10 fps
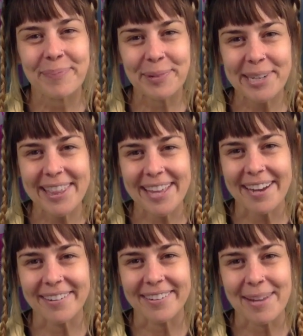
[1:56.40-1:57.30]
Breathe
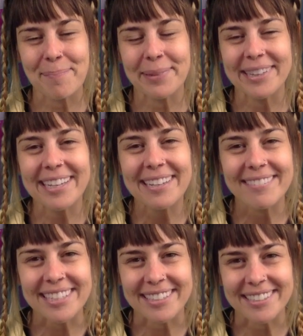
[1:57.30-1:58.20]
out and believe
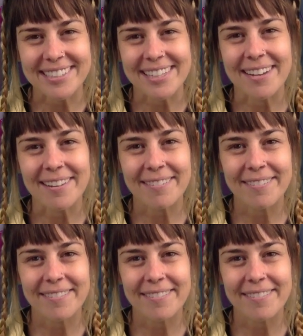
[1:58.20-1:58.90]
in yourself.